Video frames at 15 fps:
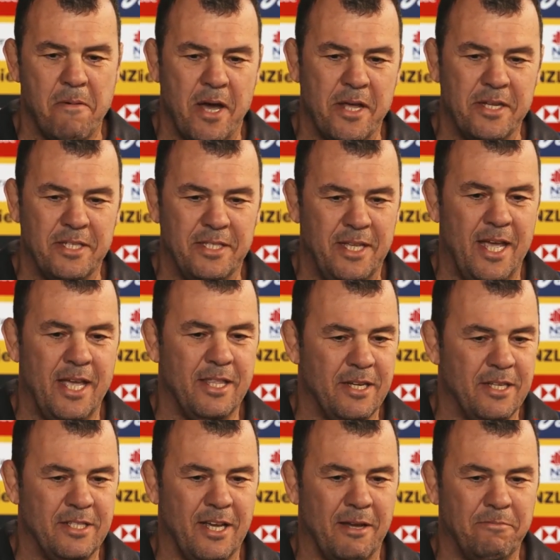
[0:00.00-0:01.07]
understand that
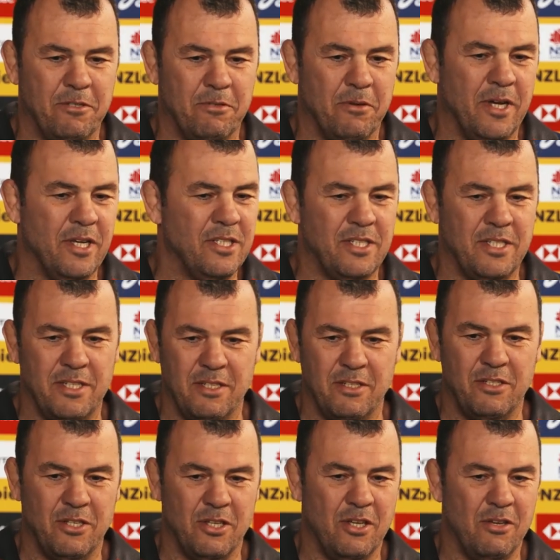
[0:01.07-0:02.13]
it's up to us
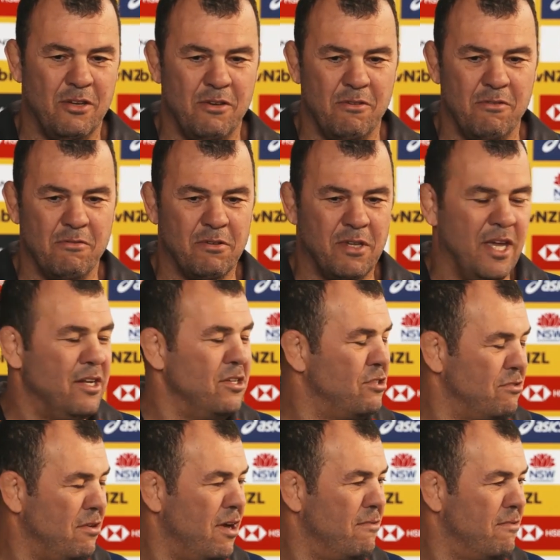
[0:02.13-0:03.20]
to get
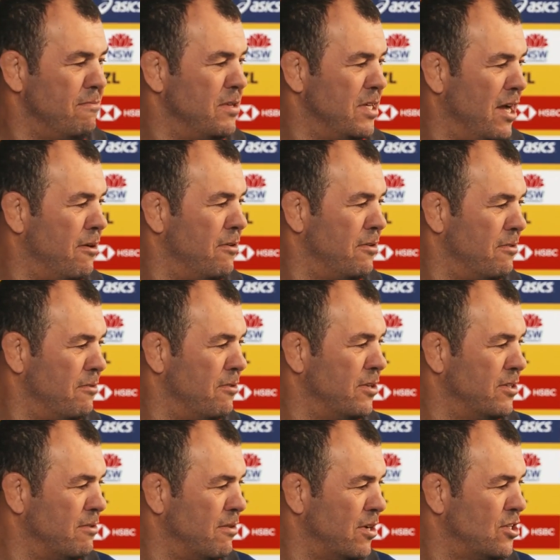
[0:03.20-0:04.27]
Australian rugby going in the
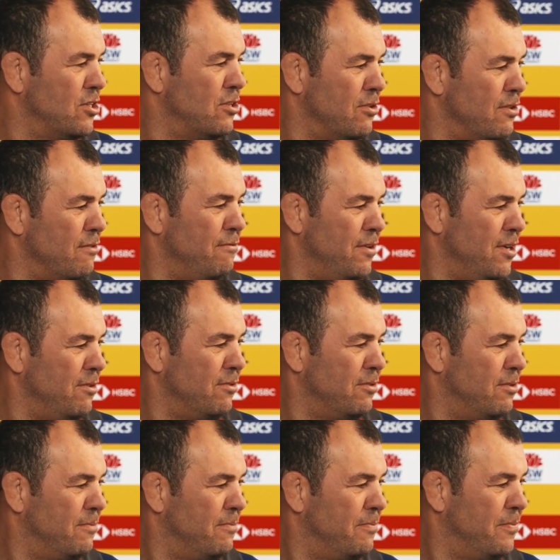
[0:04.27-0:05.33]
right direction on the field,
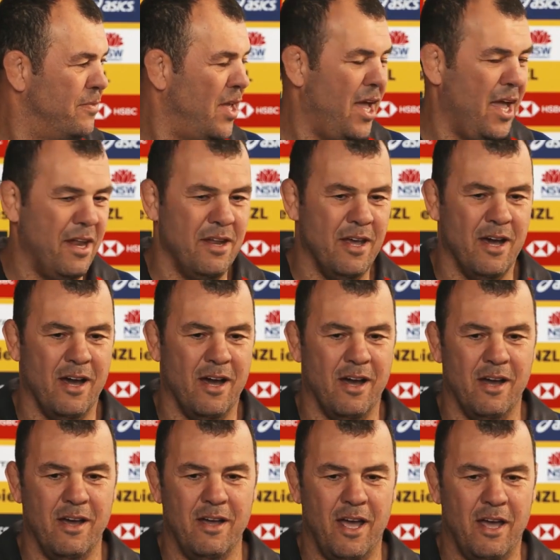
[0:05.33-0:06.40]
and
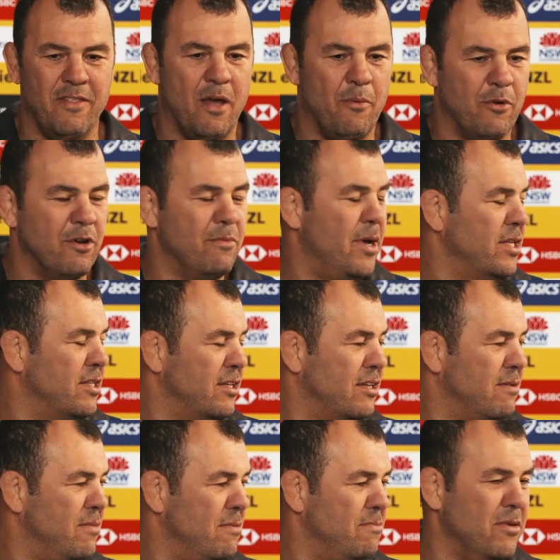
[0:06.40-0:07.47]
they want to make the
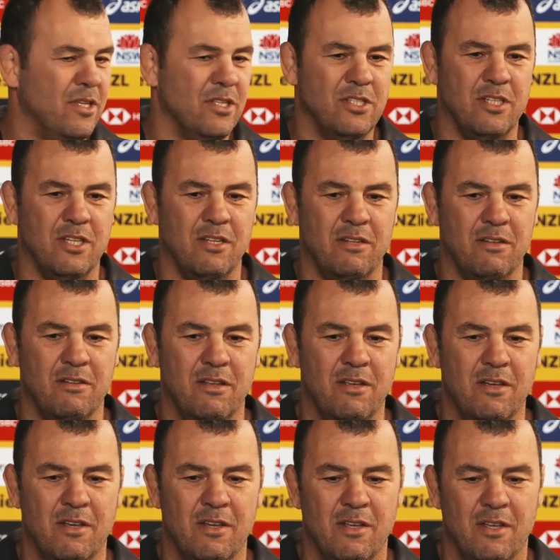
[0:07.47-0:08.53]
commitments. And
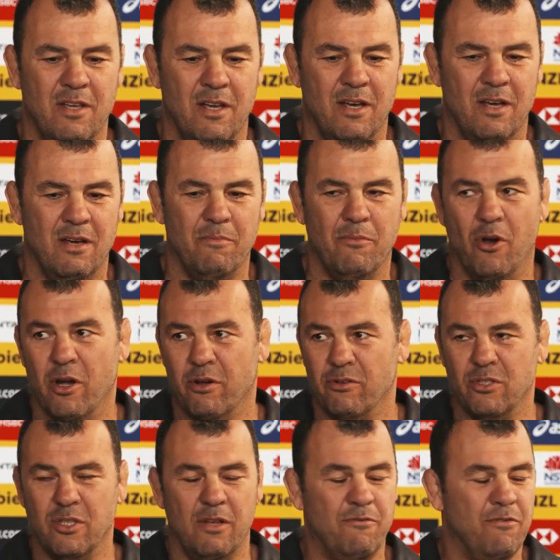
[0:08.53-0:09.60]

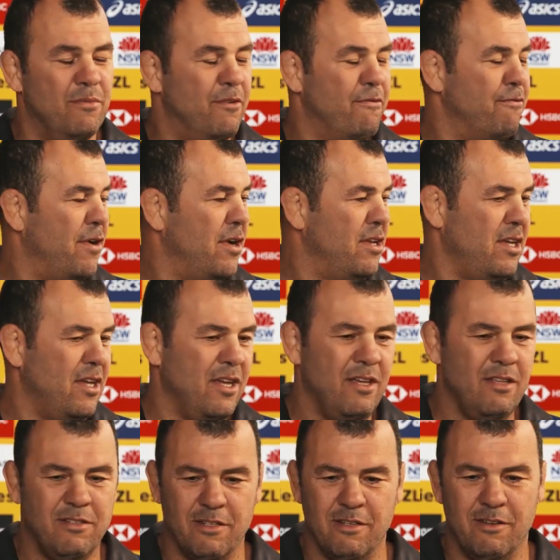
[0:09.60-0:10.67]
Michael's led from the front
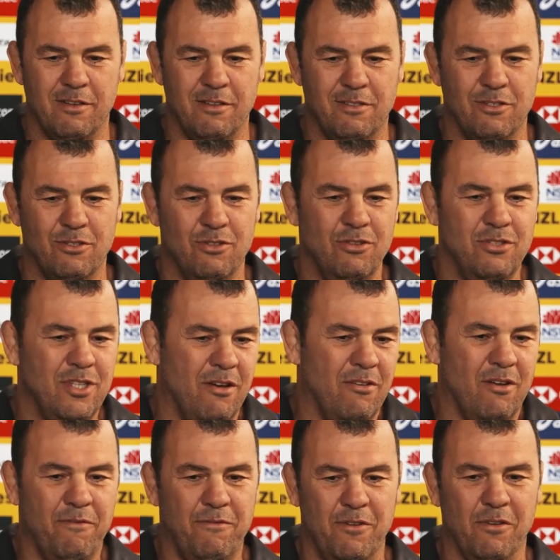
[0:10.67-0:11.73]
here to do so,
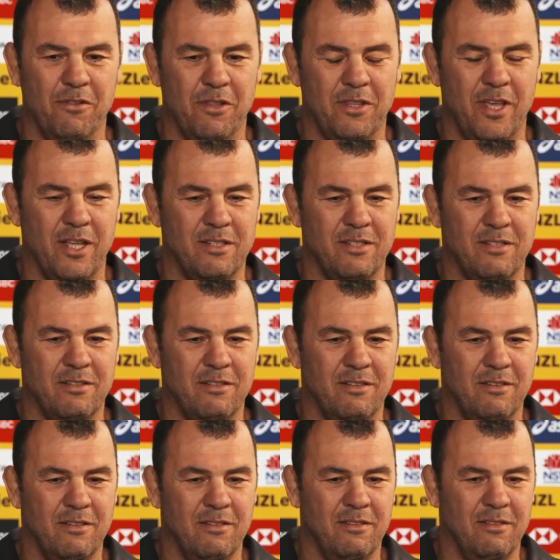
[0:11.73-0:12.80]
and I feel that
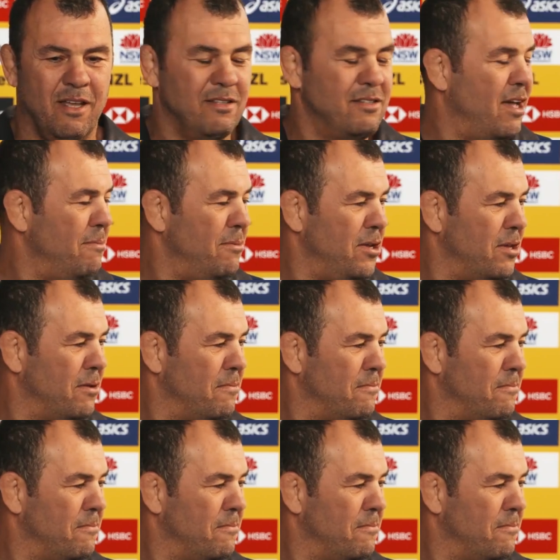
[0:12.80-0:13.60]
that's happening.